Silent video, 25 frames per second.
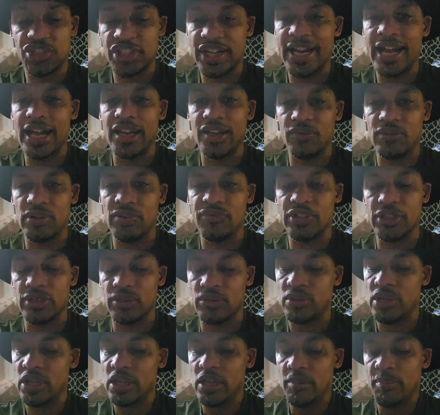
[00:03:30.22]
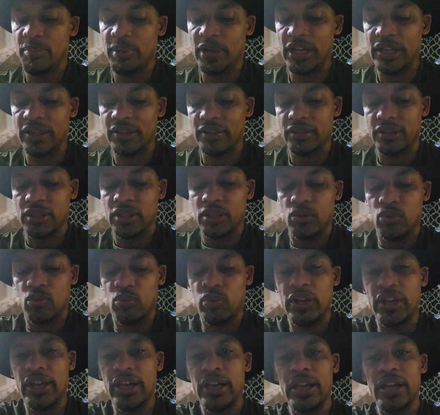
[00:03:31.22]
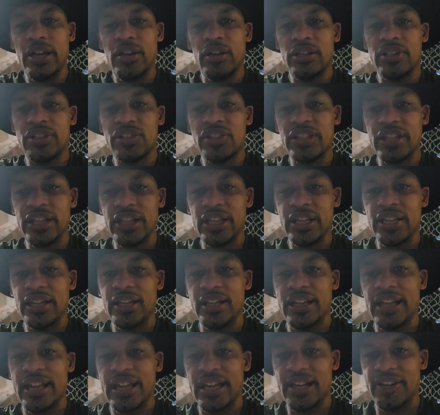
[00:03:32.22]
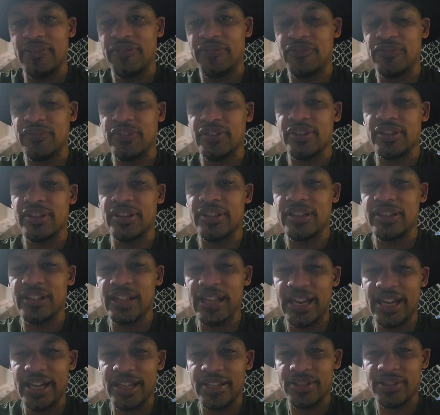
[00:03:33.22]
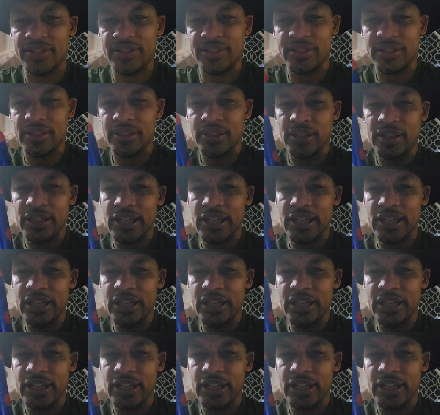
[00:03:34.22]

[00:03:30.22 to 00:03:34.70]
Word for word: just check out the review. But we're here to see if this